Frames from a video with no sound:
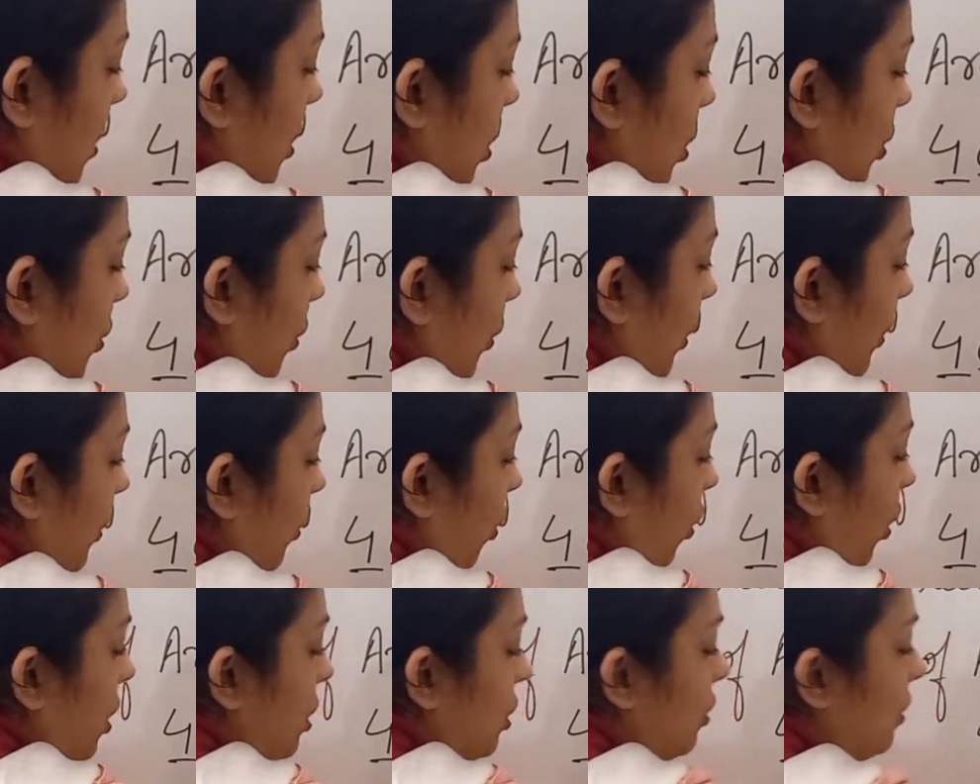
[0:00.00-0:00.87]
So you can
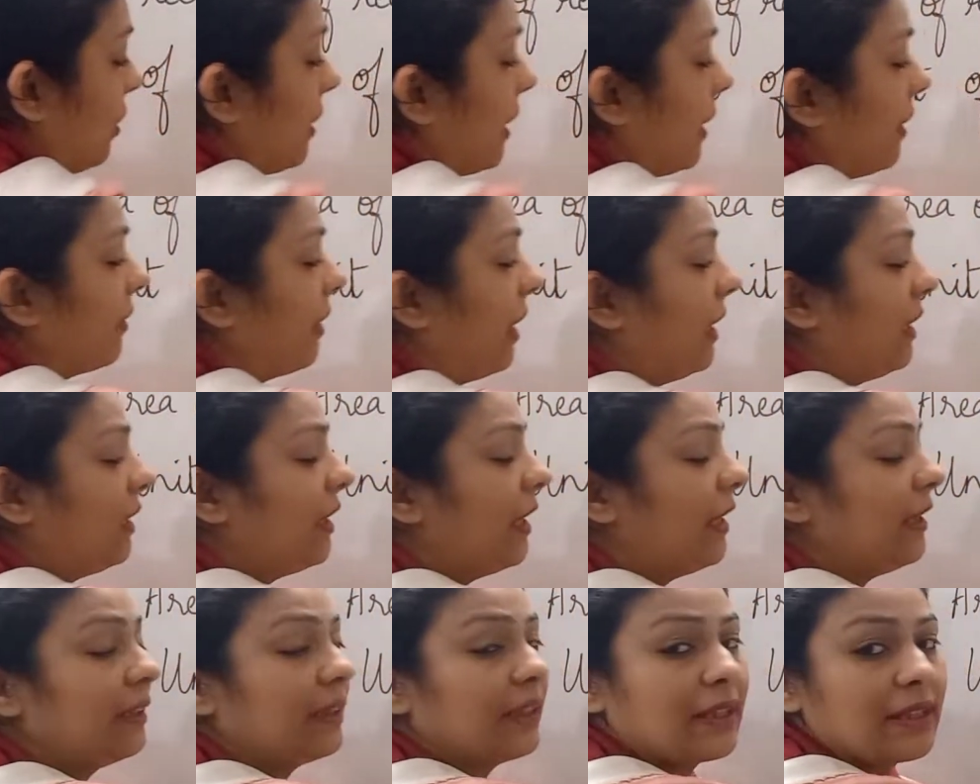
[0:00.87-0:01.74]
also write
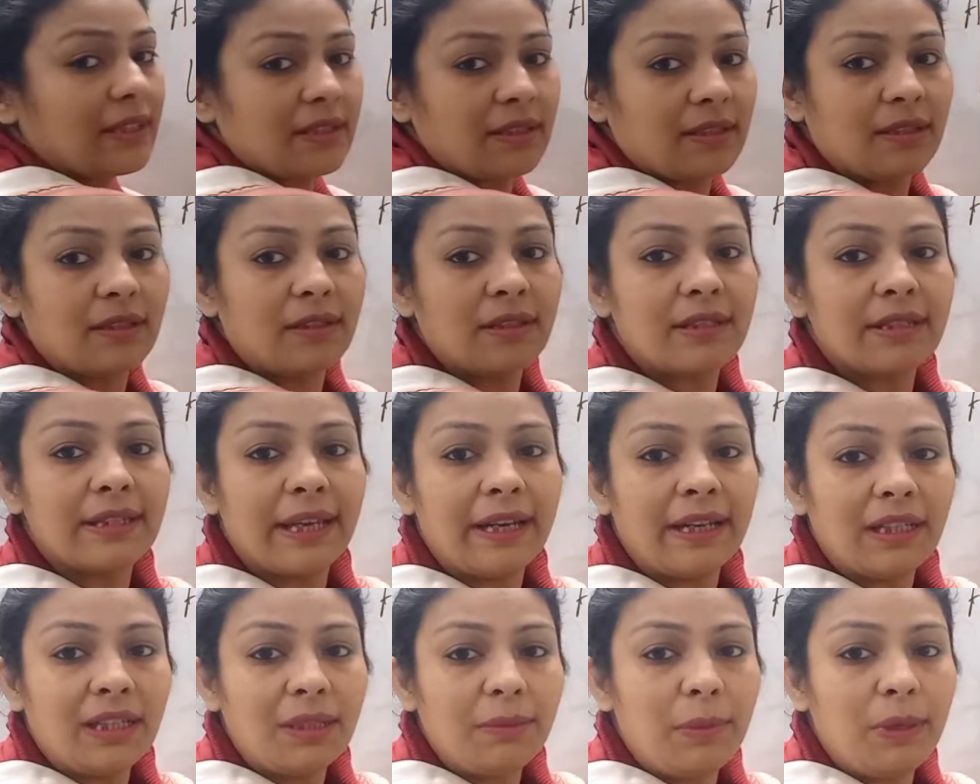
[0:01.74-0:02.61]
like this,
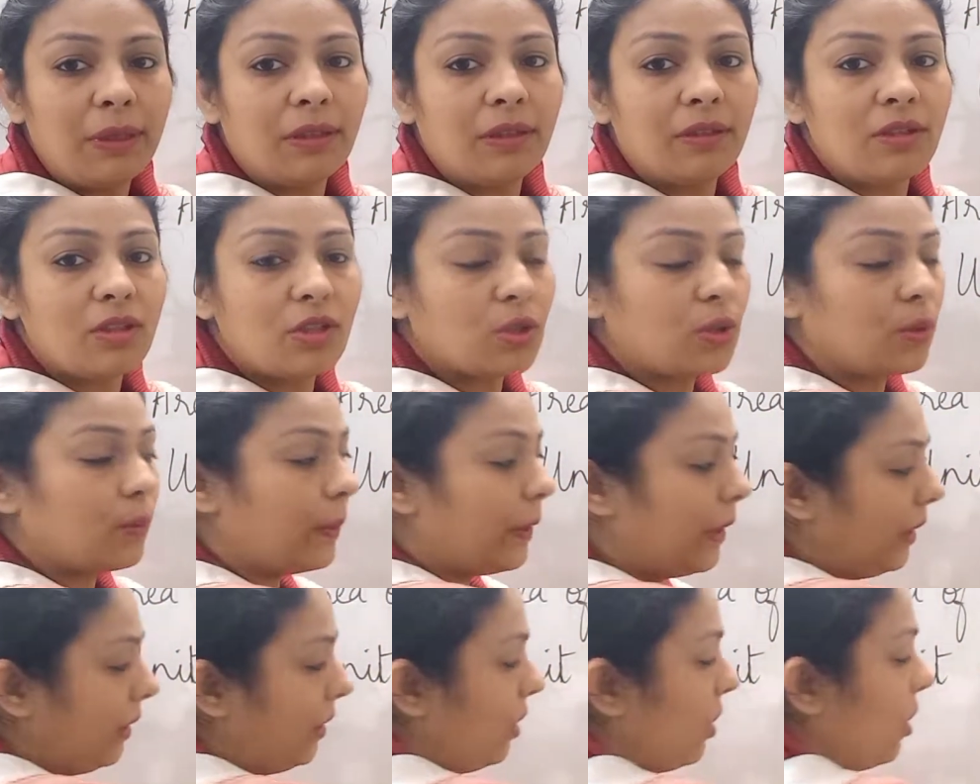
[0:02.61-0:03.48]
centimeter
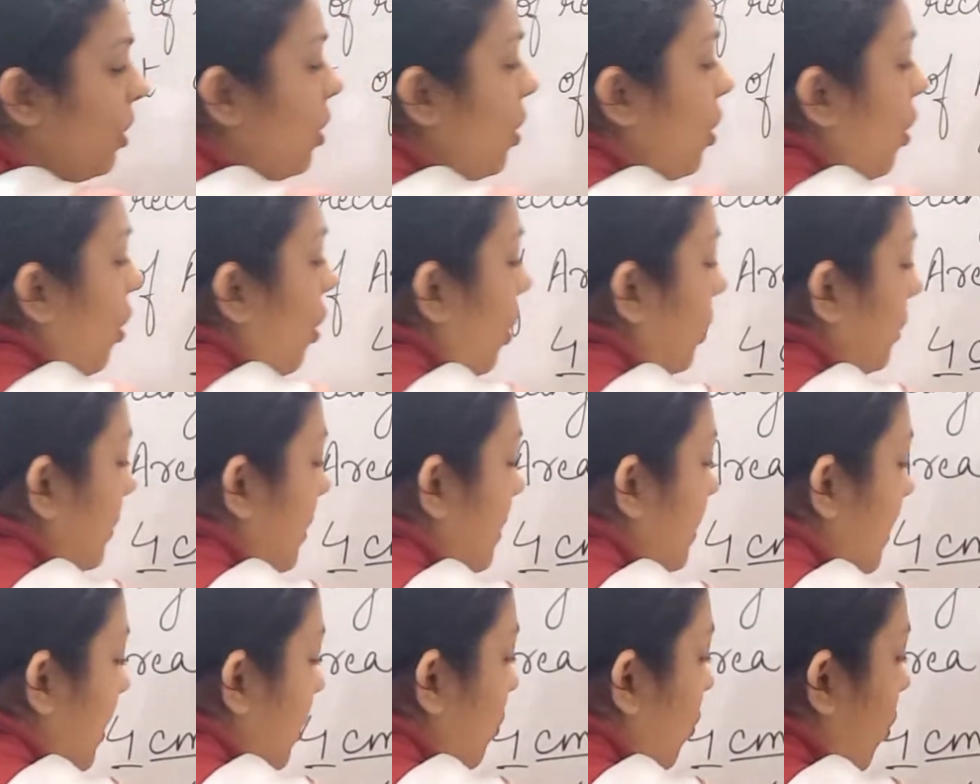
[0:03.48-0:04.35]
square, or
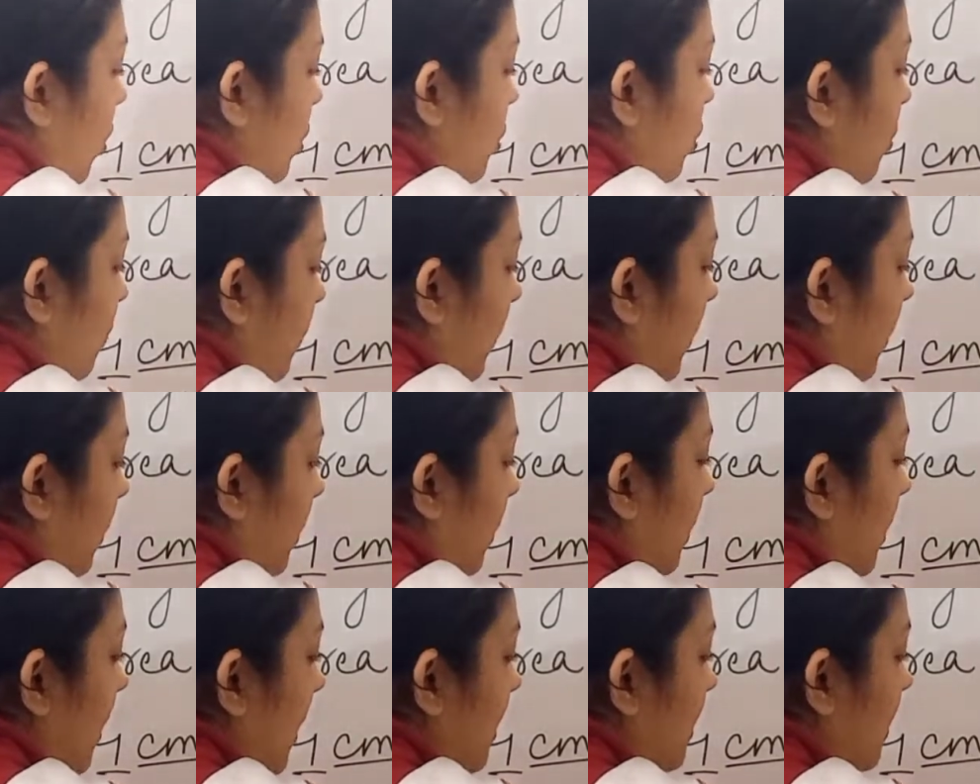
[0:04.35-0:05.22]
this can also be
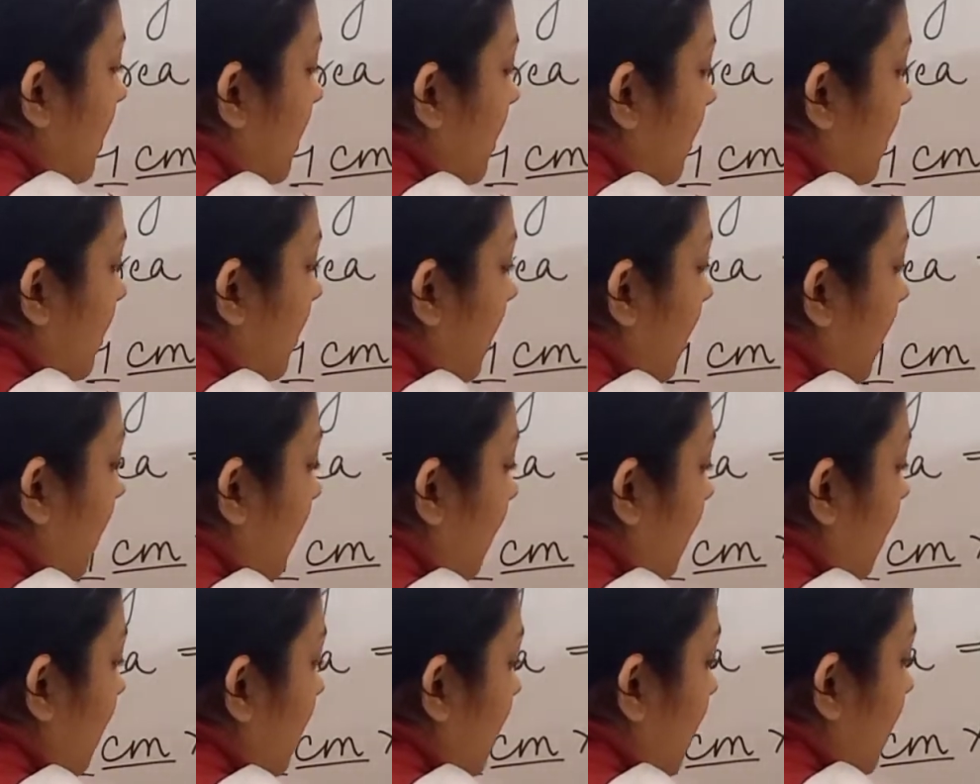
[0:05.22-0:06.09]
written as
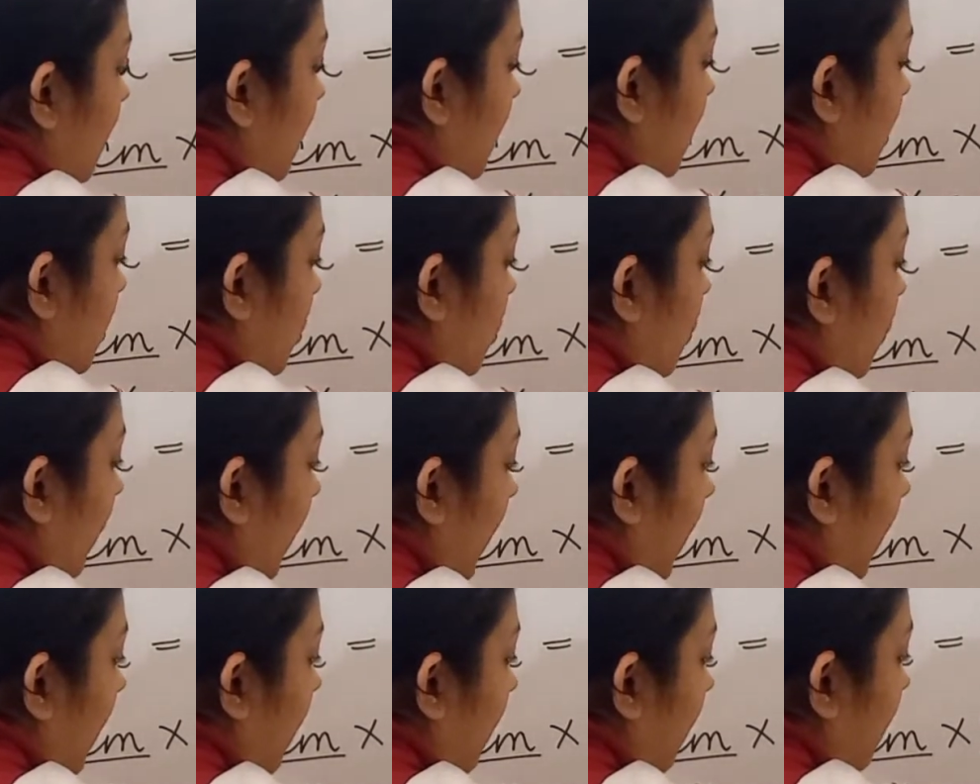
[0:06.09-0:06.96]
16
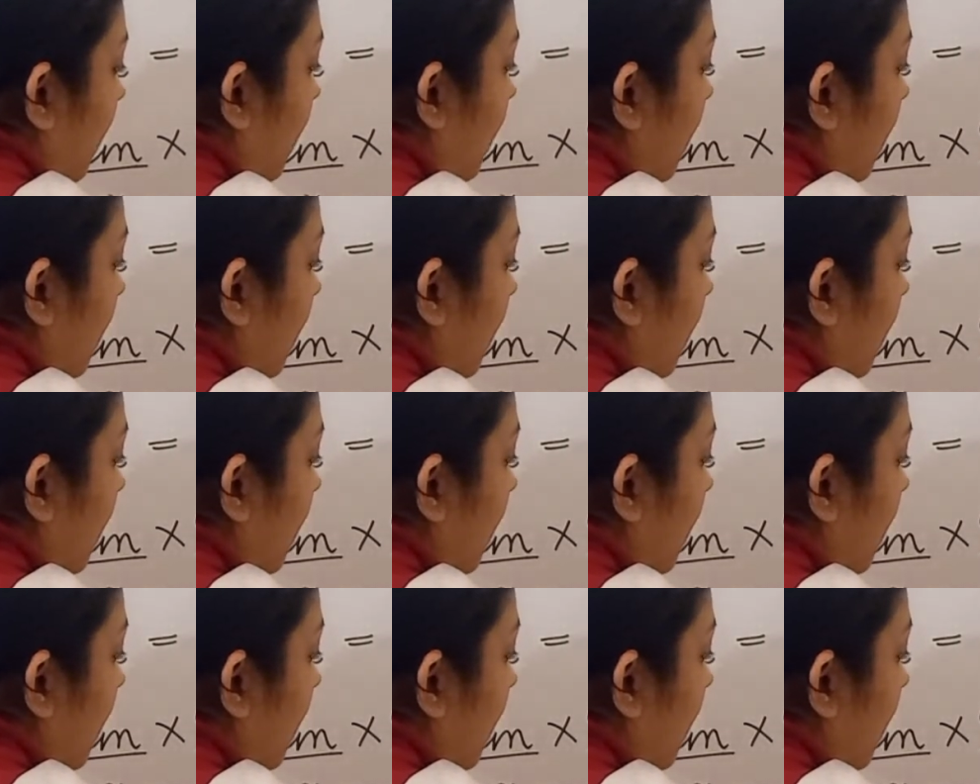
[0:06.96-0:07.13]
square